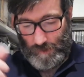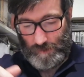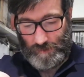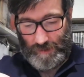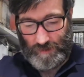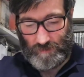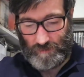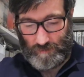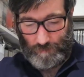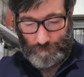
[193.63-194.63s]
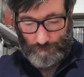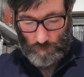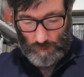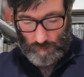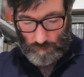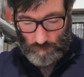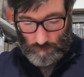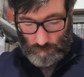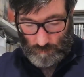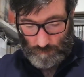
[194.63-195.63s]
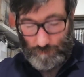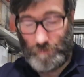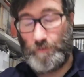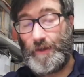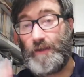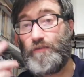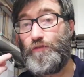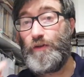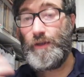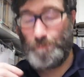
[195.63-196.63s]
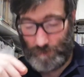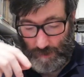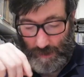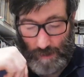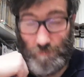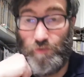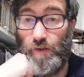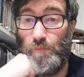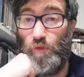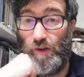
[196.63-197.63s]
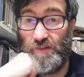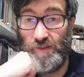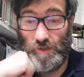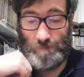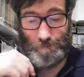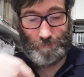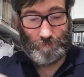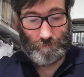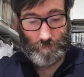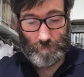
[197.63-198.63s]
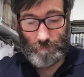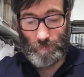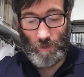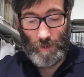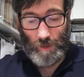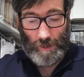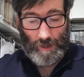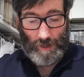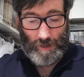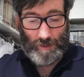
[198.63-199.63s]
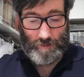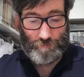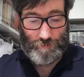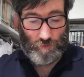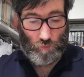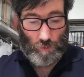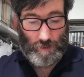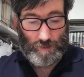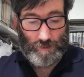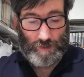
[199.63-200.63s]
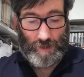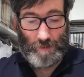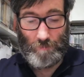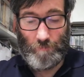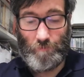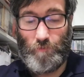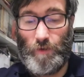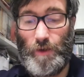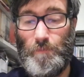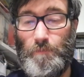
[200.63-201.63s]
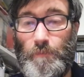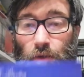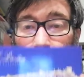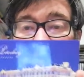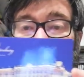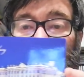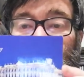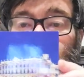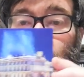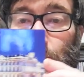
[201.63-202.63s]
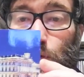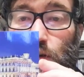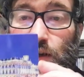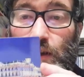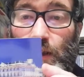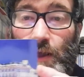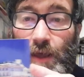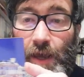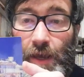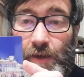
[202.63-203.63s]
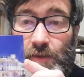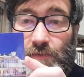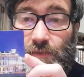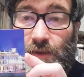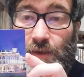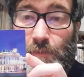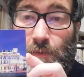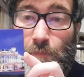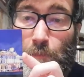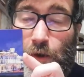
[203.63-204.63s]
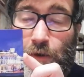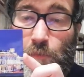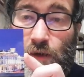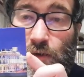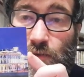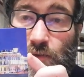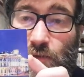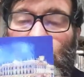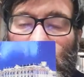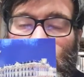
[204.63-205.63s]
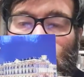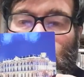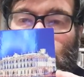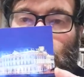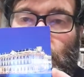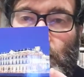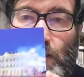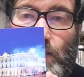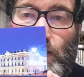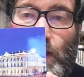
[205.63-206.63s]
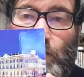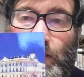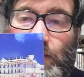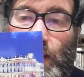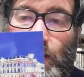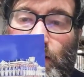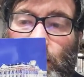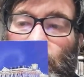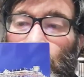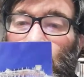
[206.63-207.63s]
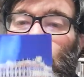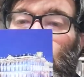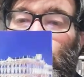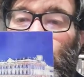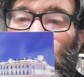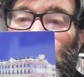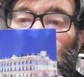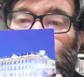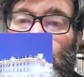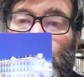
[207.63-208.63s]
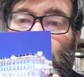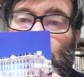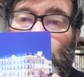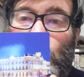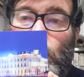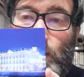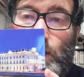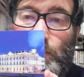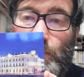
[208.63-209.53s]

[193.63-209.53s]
The next one, two, the next three came from Russia, and the first one came from Saint Petersburg, and it's a monument. This is the state heritage from Saint Petersburg.